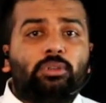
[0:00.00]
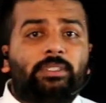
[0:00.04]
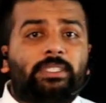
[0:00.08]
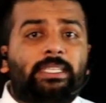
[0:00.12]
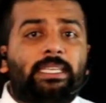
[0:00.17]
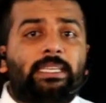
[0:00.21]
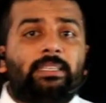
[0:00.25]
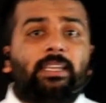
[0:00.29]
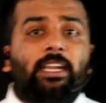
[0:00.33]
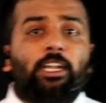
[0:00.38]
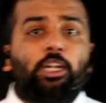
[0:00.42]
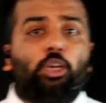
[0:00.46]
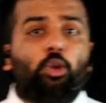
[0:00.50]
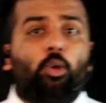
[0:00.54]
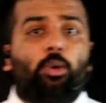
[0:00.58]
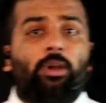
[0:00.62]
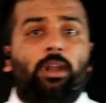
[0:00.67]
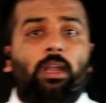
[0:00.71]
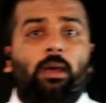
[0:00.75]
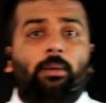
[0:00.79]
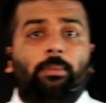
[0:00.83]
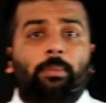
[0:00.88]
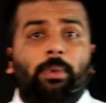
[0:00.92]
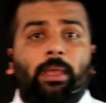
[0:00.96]
see the
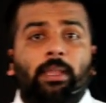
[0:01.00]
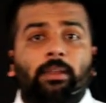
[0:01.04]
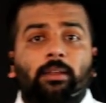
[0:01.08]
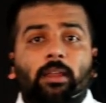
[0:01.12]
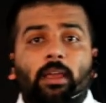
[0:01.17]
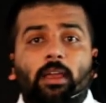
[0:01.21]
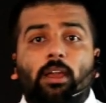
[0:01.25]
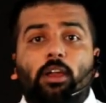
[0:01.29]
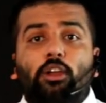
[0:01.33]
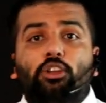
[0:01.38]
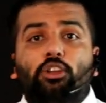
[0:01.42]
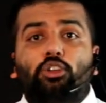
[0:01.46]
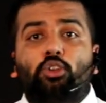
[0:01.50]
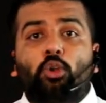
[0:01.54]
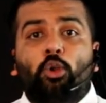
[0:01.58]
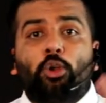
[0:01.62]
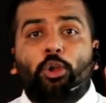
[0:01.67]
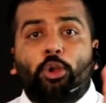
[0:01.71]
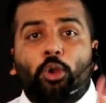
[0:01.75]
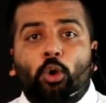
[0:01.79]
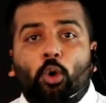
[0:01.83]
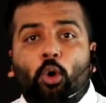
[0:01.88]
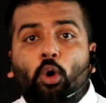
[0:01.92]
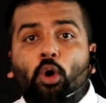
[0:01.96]
tournament to
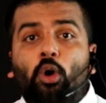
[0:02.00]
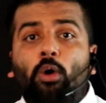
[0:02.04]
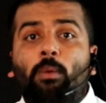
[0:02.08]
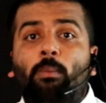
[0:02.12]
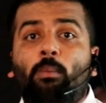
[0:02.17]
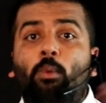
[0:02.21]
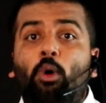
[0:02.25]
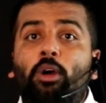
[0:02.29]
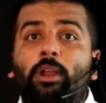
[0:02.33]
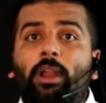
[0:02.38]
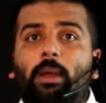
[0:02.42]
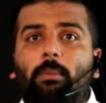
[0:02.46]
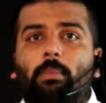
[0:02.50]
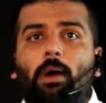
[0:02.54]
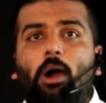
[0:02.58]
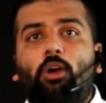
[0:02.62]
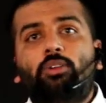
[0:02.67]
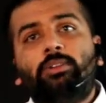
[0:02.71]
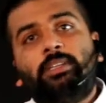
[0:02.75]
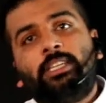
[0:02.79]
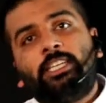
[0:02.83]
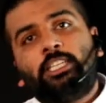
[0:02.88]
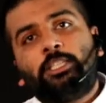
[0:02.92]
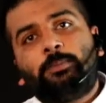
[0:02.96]
know more
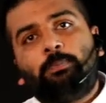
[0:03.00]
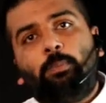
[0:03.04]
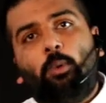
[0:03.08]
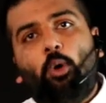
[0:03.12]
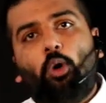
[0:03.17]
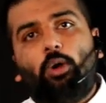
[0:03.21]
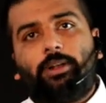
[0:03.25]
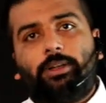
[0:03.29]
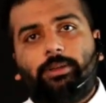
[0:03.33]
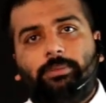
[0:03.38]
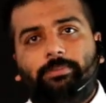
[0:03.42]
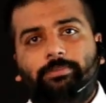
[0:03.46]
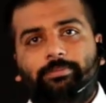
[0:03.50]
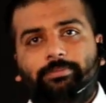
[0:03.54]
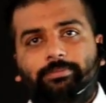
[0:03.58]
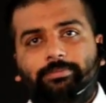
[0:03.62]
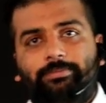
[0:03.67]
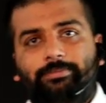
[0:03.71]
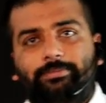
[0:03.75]
about the sport.